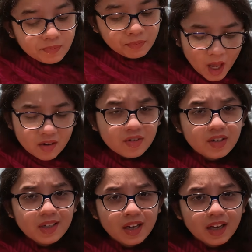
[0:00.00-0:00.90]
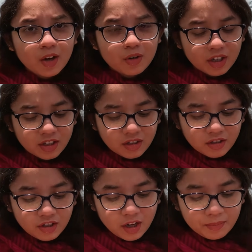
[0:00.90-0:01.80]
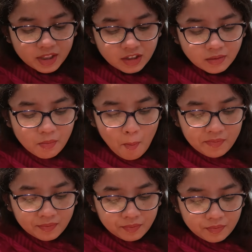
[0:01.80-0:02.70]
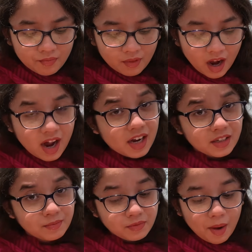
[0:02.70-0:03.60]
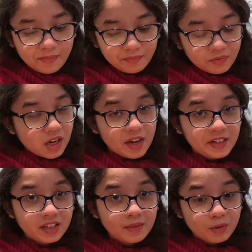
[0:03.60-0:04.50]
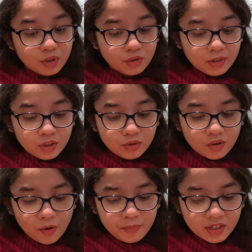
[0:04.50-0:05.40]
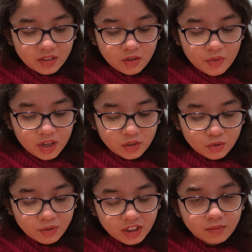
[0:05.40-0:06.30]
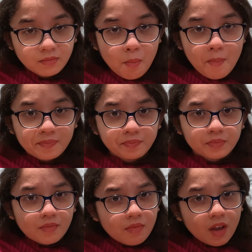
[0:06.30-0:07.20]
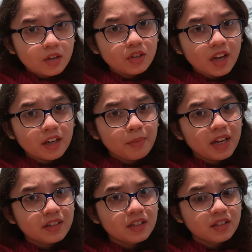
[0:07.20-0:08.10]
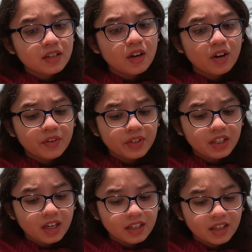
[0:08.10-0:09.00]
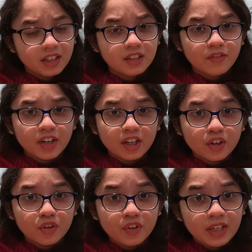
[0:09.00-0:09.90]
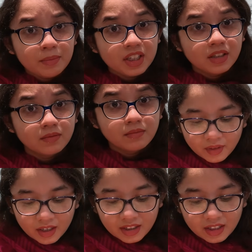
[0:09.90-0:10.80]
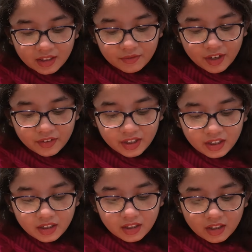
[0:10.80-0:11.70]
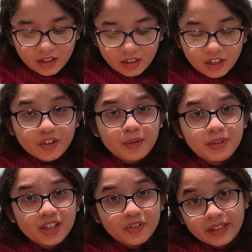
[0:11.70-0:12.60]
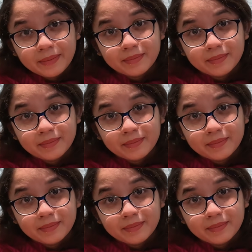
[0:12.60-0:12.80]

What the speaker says: I really like how crunchy the jalebi is, and like I said, I'm not a sweet tooth. The rabri is not that sweet, so it kind of balances it out. I really like it, and it's very creamy. It's like a very creamy cream.